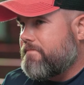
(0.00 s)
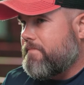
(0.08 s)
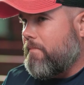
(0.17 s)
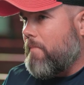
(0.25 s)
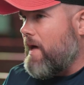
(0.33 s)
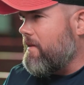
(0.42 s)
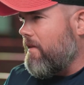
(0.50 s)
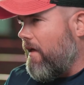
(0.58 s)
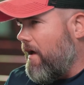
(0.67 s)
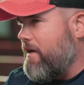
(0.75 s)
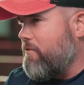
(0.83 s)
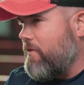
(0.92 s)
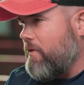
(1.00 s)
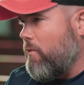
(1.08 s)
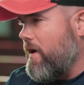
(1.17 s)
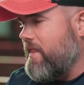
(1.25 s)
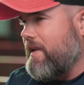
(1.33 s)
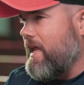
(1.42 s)
my life and the
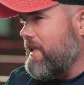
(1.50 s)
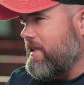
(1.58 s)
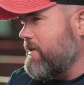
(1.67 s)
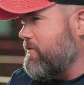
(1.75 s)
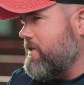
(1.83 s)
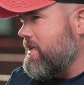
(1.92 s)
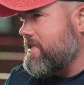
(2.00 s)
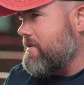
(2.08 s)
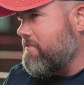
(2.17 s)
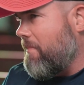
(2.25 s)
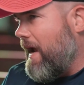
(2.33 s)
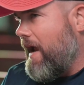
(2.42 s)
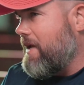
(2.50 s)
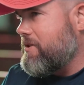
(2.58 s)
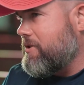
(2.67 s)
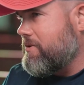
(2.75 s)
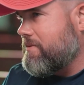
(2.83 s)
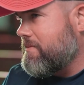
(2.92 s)
way that I live doesn't
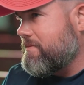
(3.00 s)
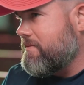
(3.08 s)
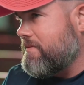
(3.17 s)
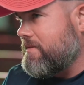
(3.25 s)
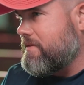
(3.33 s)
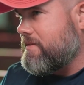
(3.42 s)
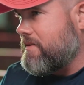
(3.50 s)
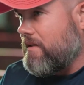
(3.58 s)
match the